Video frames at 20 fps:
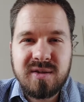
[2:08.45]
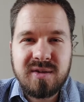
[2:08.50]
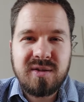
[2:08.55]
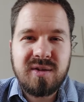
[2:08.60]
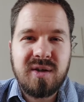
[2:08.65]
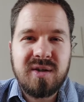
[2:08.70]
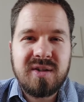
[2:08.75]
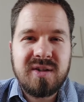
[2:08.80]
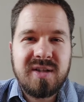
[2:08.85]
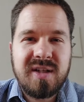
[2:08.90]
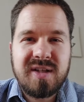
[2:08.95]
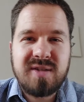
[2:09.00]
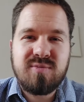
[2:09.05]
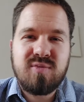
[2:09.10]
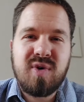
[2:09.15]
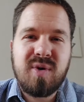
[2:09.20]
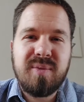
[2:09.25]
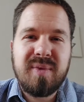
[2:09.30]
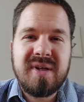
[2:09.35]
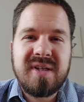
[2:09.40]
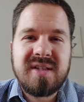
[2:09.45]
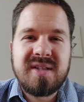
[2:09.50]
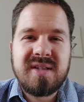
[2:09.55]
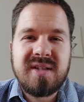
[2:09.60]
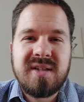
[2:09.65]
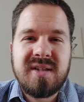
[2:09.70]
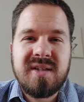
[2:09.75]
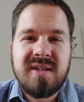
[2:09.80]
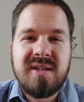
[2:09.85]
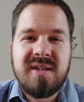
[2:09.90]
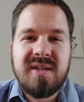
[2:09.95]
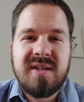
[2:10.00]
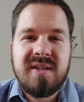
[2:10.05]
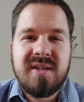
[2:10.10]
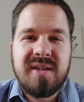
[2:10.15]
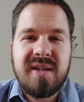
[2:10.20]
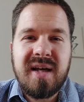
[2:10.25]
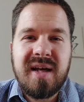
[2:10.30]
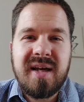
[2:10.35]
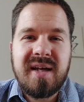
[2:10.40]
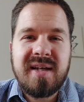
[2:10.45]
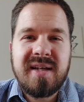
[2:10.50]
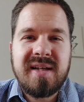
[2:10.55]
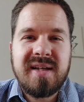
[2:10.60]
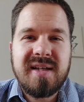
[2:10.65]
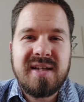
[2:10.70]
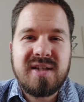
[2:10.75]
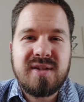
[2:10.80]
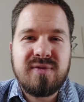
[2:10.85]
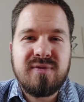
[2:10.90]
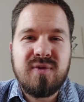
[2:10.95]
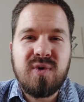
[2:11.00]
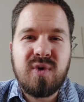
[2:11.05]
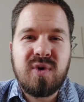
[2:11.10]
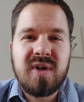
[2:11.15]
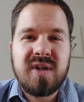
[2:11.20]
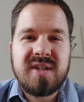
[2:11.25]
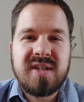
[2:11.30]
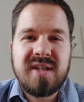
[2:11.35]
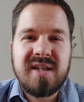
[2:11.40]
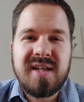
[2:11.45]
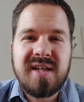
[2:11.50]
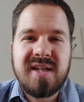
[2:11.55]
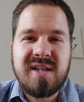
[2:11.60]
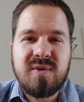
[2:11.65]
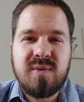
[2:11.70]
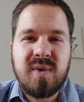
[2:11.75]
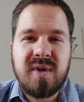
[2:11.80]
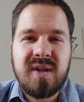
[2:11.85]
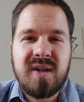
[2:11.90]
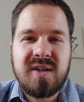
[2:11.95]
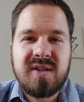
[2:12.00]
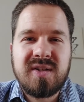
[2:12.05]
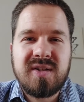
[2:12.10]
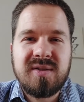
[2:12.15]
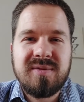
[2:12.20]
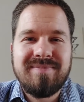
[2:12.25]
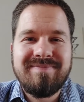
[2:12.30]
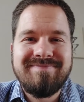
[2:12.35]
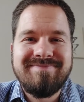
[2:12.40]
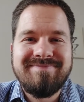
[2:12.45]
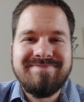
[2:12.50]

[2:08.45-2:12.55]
God has promised that he is for us and he is with us.